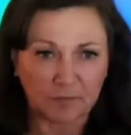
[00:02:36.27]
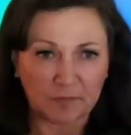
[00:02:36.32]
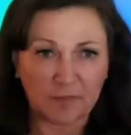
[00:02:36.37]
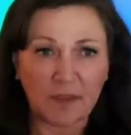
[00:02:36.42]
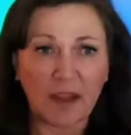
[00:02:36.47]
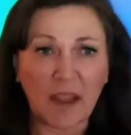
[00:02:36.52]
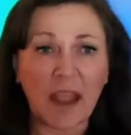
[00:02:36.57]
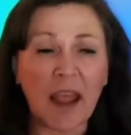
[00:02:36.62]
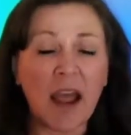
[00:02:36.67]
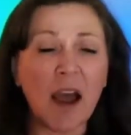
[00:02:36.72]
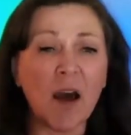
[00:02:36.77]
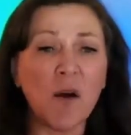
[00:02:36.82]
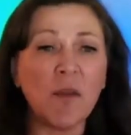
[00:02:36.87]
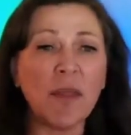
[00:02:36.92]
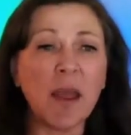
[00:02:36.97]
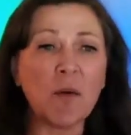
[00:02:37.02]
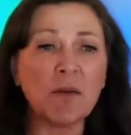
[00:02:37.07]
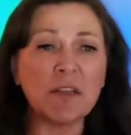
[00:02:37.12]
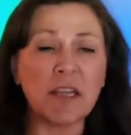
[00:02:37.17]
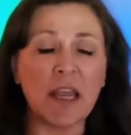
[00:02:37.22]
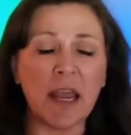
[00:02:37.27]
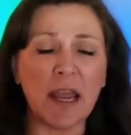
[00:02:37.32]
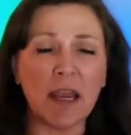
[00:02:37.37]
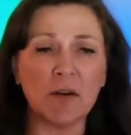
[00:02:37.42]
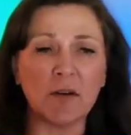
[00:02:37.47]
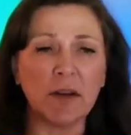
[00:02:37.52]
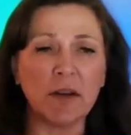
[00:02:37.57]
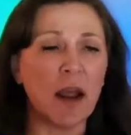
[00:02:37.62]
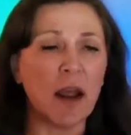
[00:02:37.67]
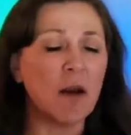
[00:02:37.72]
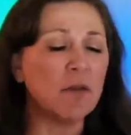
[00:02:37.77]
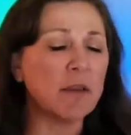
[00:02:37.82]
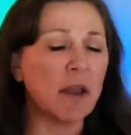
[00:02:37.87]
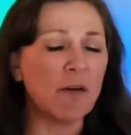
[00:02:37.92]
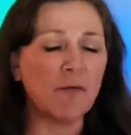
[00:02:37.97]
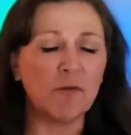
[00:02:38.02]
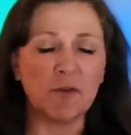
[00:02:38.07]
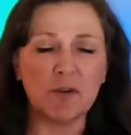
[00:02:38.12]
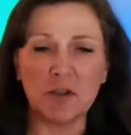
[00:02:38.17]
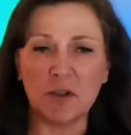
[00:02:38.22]
how that was handled, how
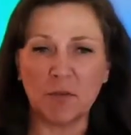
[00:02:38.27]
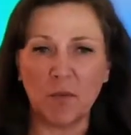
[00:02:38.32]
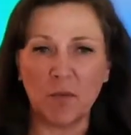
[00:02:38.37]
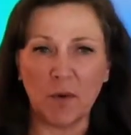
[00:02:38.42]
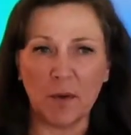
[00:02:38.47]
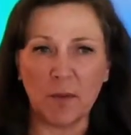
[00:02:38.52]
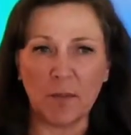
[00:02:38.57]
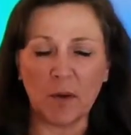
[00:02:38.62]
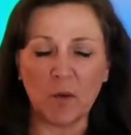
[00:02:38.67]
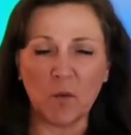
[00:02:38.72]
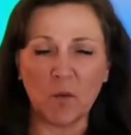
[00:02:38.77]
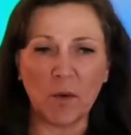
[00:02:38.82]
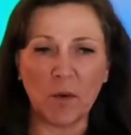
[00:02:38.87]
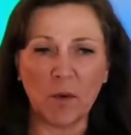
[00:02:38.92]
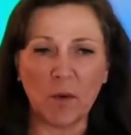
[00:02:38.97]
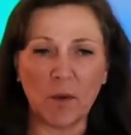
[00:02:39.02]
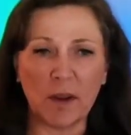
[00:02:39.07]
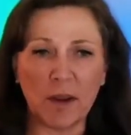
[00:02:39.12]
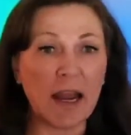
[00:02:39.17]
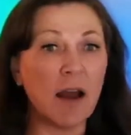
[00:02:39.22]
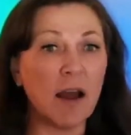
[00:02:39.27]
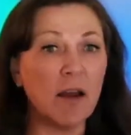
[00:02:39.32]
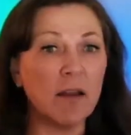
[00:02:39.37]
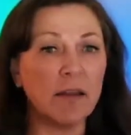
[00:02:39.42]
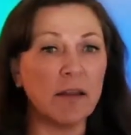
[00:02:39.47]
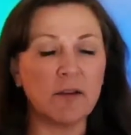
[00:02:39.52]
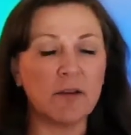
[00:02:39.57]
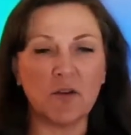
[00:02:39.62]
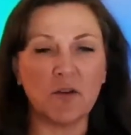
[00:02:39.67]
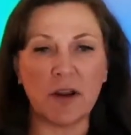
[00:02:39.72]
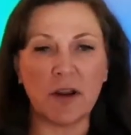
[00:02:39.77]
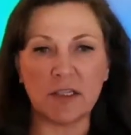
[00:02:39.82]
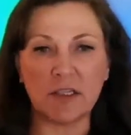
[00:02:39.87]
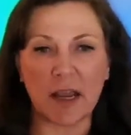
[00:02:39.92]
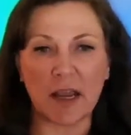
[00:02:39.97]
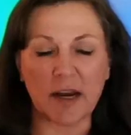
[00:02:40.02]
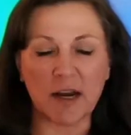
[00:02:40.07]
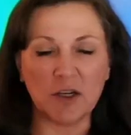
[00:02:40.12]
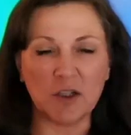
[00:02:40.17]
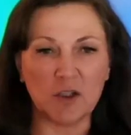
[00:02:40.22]
that first appointment went, how the
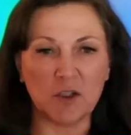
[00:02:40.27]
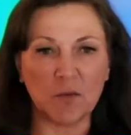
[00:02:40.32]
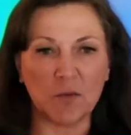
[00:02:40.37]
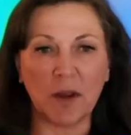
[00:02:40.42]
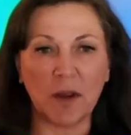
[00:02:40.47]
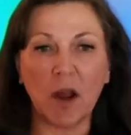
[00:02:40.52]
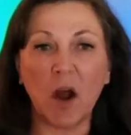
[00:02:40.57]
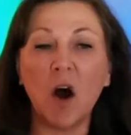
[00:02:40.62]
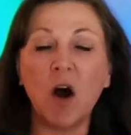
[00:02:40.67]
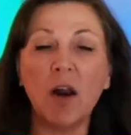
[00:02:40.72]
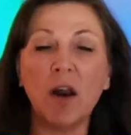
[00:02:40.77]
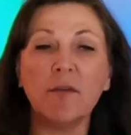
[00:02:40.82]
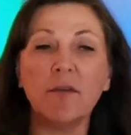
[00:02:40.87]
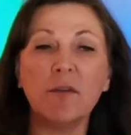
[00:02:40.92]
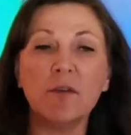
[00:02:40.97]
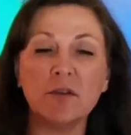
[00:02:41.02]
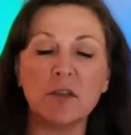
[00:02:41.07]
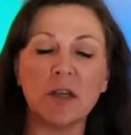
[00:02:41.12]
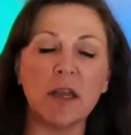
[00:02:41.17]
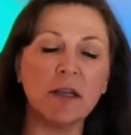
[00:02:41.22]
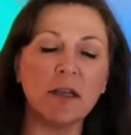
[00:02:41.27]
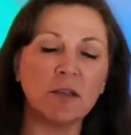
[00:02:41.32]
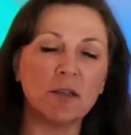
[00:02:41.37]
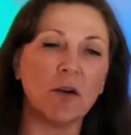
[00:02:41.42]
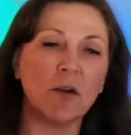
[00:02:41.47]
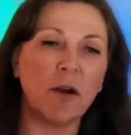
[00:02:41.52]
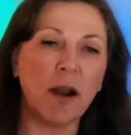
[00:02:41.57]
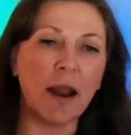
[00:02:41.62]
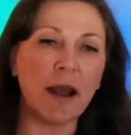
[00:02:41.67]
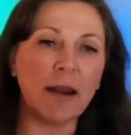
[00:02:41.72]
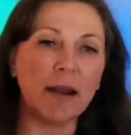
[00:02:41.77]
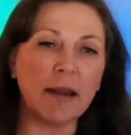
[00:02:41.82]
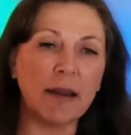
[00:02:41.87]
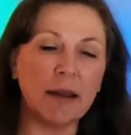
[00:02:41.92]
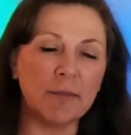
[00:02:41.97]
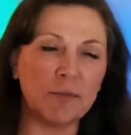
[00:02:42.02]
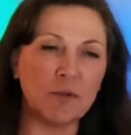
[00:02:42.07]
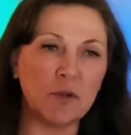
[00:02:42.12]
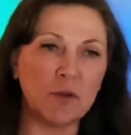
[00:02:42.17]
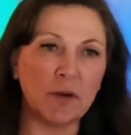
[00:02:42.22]
transactions went. All of those things are adding
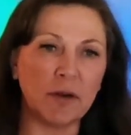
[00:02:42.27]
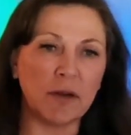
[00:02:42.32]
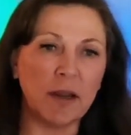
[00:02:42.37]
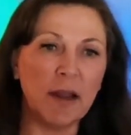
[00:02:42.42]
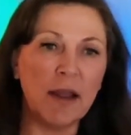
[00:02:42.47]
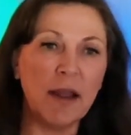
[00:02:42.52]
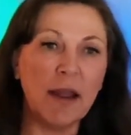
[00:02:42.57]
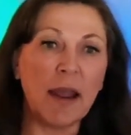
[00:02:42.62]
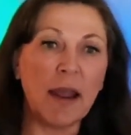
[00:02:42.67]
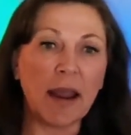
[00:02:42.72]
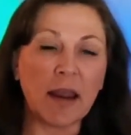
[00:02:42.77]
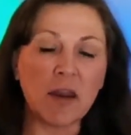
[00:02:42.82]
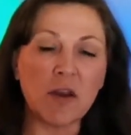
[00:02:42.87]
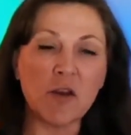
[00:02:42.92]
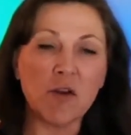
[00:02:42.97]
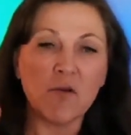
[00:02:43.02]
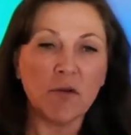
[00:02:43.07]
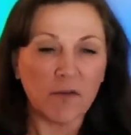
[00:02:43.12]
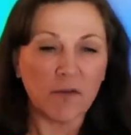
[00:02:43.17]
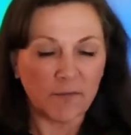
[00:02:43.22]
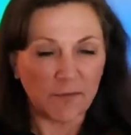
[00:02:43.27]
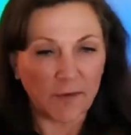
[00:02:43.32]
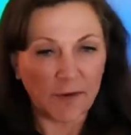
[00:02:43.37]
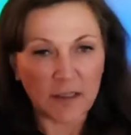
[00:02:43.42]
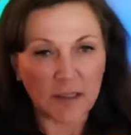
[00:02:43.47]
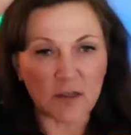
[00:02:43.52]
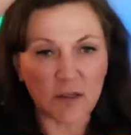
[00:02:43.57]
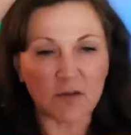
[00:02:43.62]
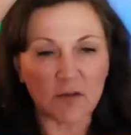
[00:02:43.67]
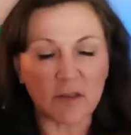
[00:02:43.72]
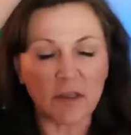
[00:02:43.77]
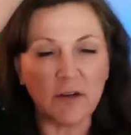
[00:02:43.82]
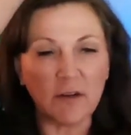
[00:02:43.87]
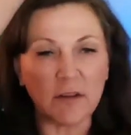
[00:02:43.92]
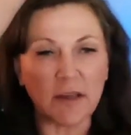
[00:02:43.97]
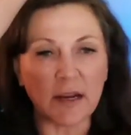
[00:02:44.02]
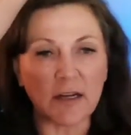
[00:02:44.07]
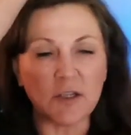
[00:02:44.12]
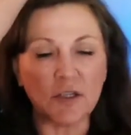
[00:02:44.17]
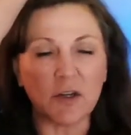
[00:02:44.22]
up to it. And you can fix those little
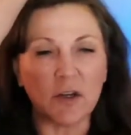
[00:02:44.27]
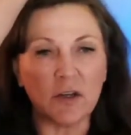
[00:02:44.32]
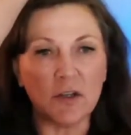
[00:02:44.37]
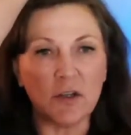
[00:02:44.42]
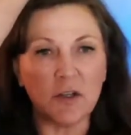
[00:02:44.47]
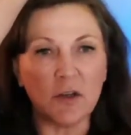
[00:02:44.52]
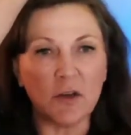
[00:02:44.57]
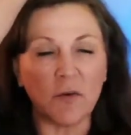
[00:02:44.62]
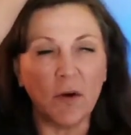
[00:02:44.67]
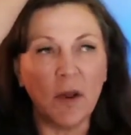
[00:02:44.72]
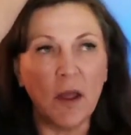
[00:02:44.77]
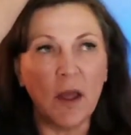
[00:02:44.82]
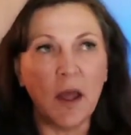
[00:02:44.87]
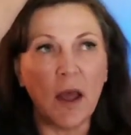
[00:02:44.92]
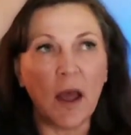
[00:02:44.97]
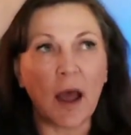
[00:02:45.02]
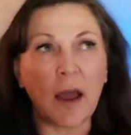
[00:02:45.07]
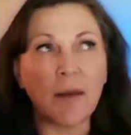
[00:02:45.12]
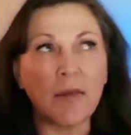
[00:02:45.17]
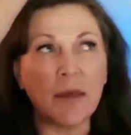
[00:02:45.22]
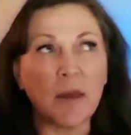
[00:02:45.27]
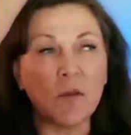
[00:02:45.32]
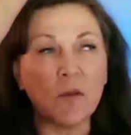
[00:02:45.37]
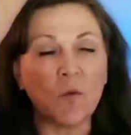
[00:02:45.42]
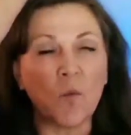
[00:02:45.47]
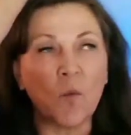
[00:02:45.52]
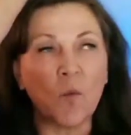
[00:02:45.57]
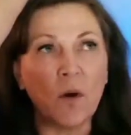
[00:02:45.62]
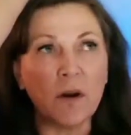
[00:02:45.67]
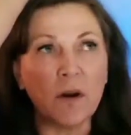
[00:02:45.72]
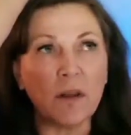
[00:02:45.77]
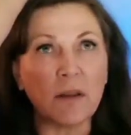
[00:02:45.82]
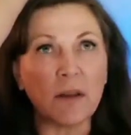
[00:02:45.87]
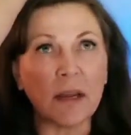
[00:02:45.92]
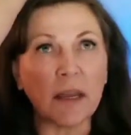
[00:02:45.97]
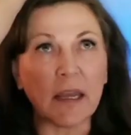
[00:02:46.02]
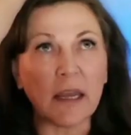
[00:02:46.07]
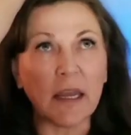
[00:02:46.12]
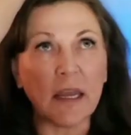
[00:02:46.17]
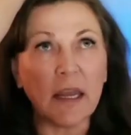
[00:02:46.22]
things you can do. I think one of the
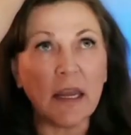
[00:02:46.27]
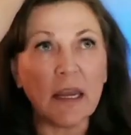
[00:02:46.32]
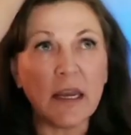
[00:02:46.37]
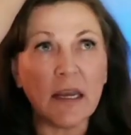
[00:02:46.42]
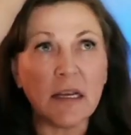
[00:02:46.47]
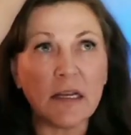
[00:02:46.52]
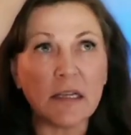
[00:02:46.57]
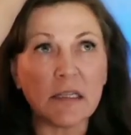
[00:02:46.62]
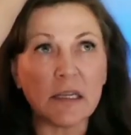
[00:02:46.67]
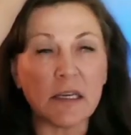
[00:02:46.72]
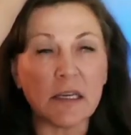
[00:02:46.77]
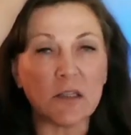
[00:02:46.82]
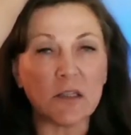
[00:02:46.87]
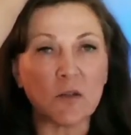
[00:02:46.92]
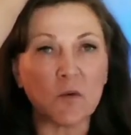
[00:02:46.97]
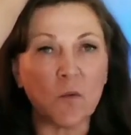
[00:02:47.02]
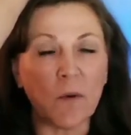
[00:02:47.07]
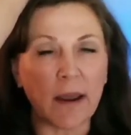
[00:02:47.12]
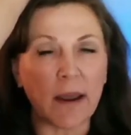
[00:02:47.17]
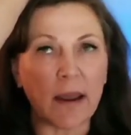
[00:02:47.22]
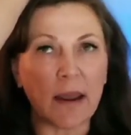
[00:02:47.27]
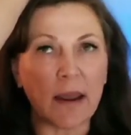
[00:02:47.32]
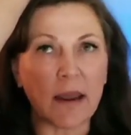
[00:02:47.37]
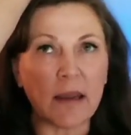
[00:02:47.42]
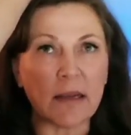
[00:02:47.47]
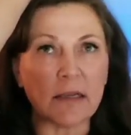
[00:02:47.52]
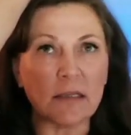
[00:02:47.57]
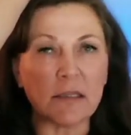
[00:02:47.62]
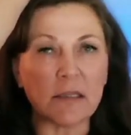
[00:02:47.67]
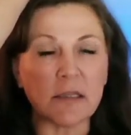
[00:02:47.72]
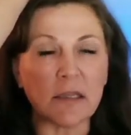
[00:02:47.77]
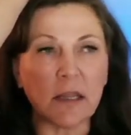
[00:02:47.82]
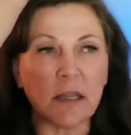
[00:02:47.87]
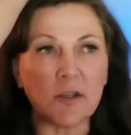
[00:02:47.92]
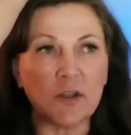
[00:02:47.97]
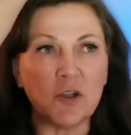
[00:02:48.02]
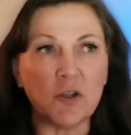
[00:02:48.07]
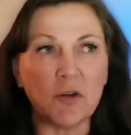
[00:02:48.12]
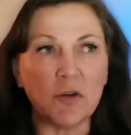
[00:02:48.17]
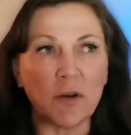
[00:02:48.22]
easiest ways
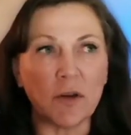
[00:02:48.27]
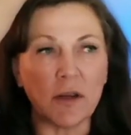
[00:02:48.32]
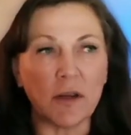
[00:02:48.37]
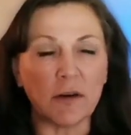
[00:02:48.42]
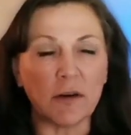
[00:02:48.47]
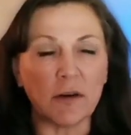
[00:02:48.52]
that you can